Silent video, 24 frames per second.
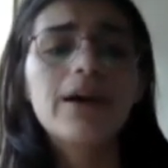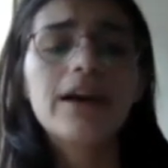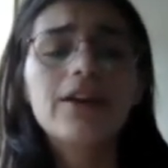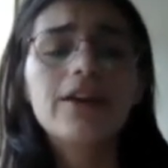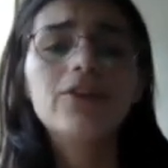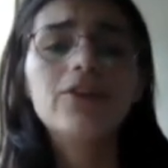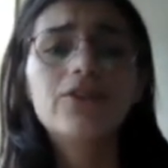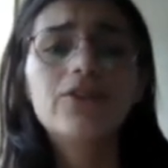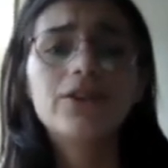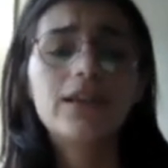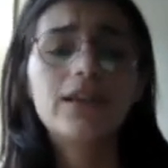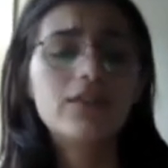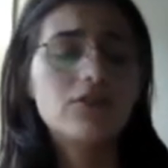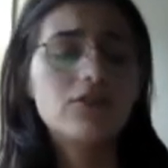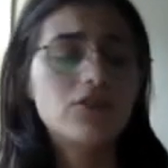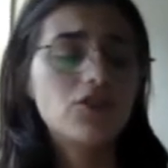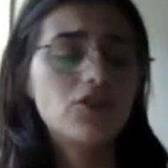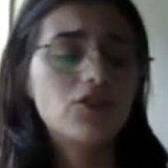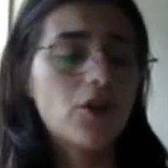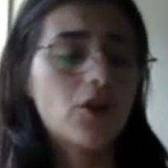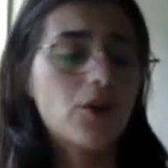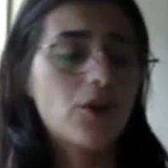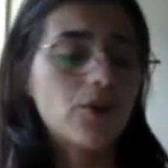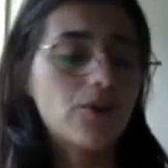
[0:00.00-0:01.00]
But you need to
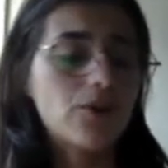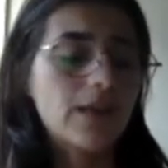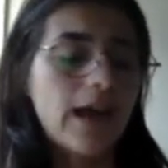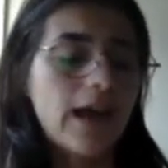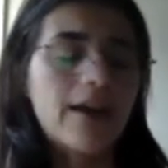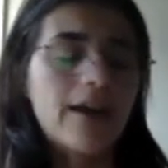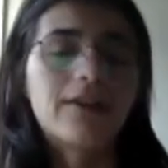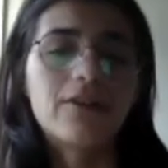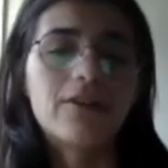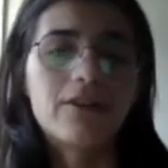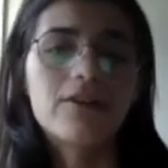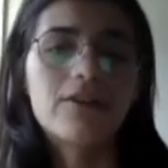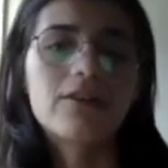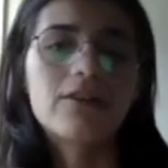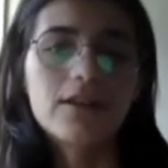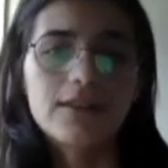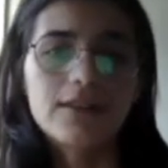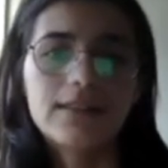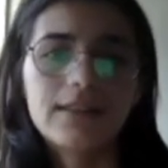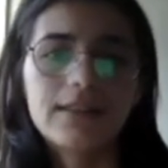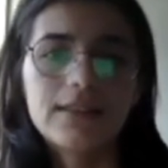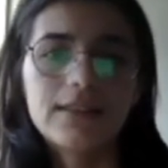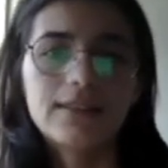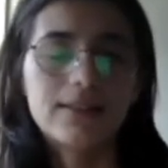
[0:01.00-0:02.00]
show that you're
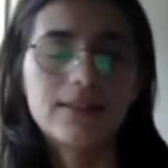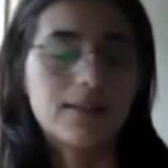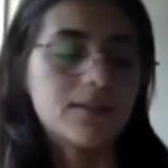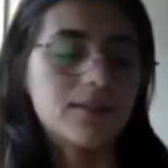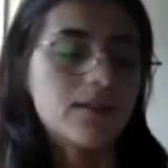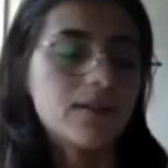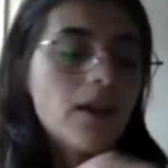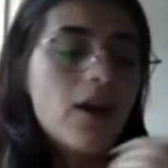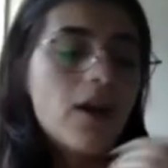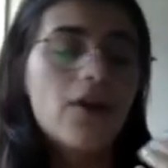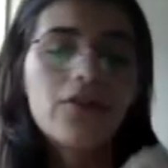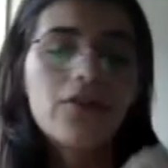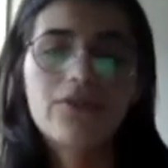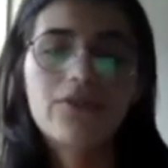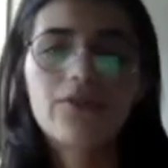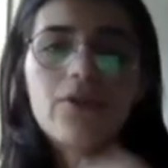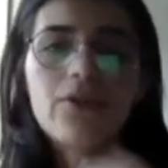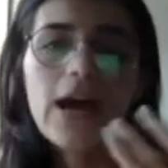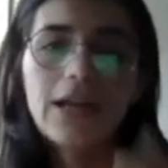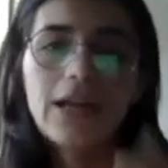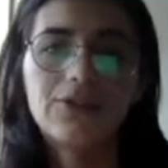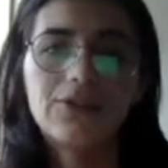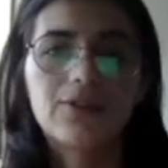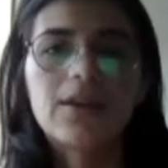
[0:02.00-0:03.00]
consistent
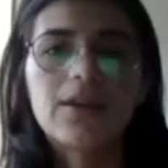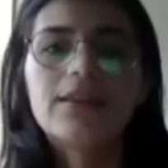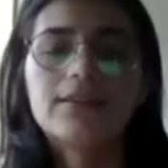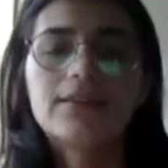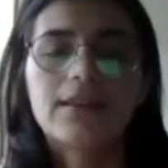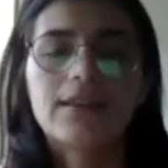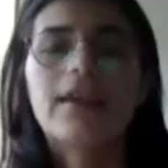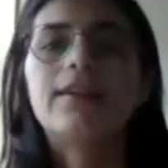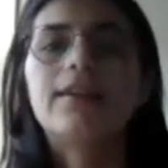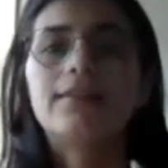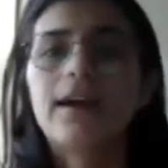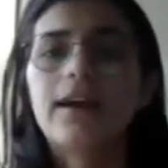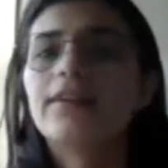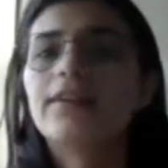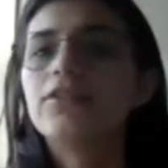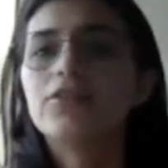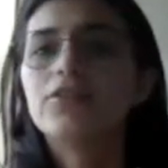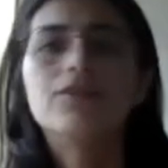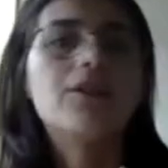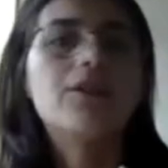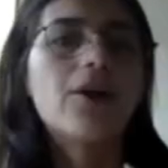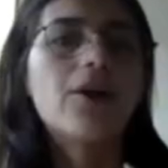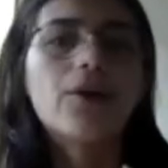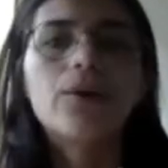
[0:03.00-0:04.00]
throughout the essay, that
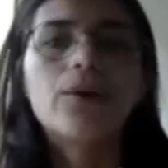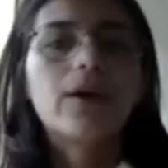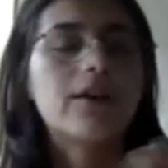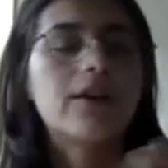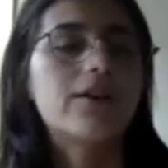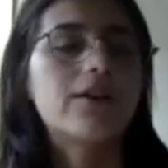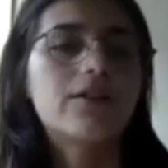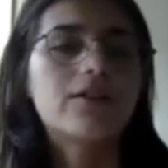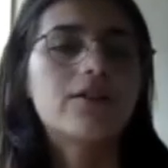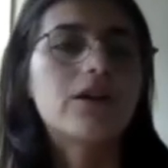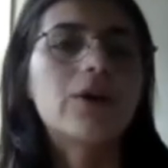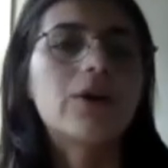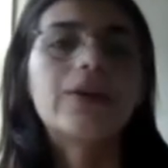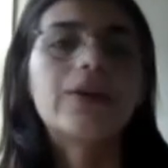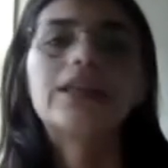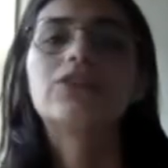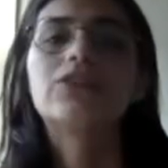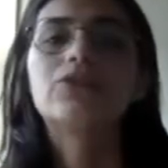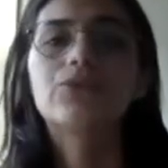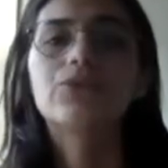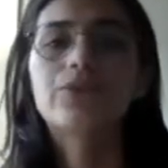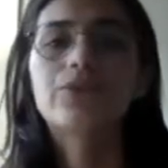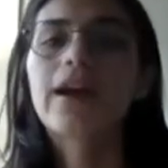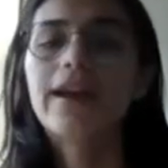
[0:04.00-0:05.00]
you know what you're
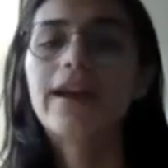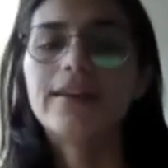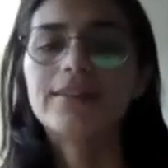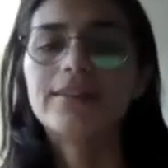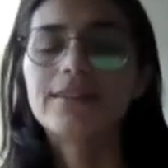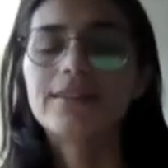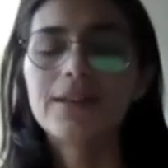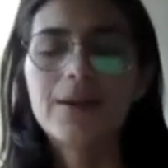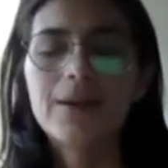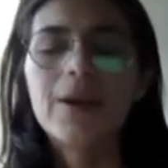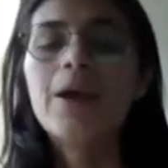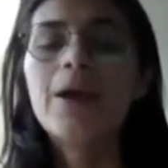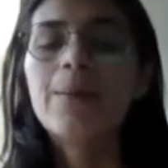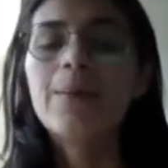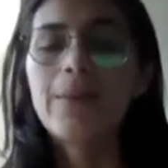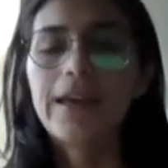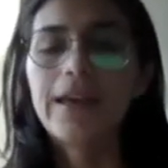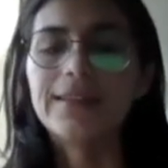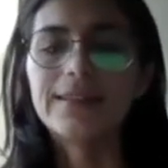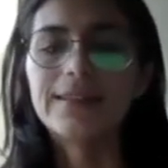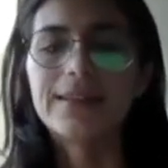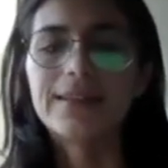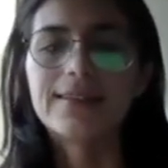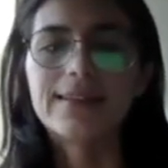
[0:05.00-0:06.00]
going to write,
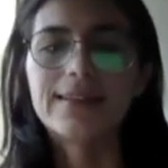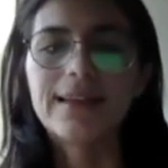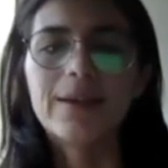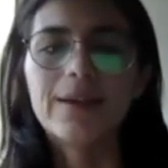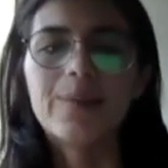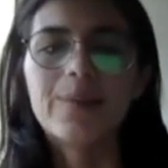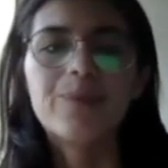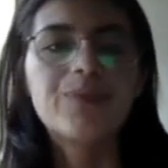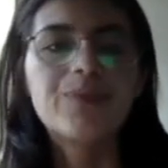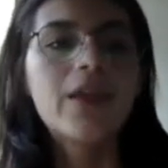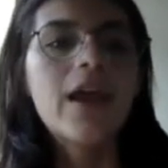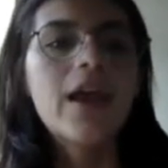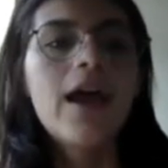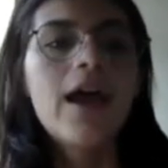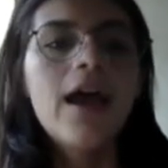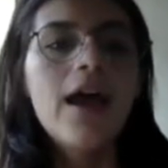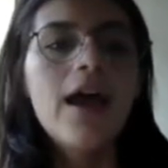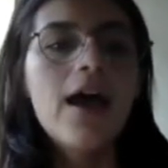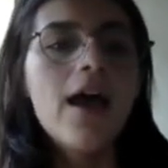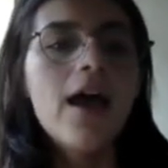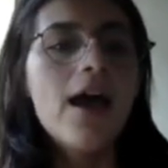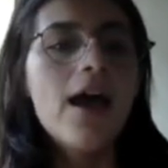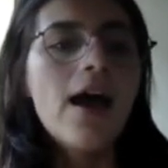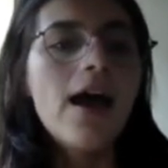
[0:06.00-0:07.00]
basically.
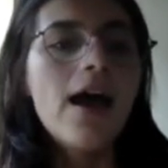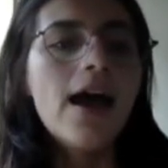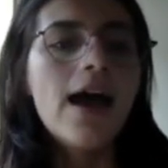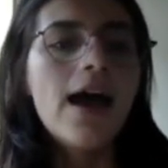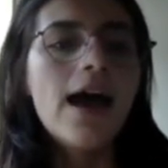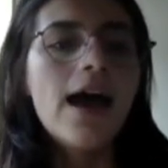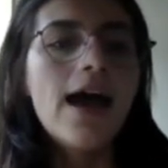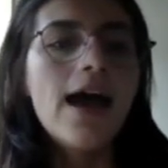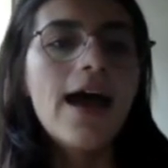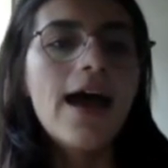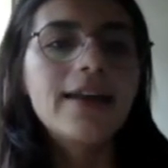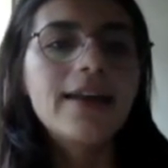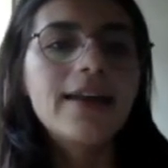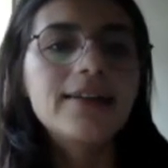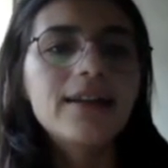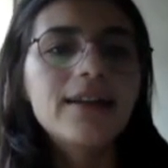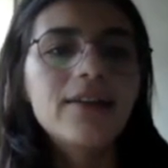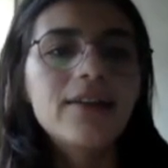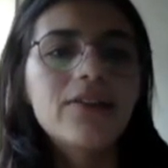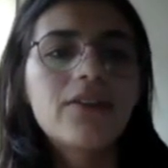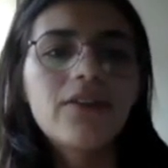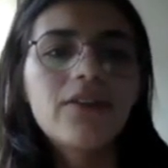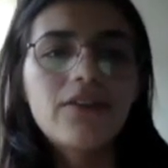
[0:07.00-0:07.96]
And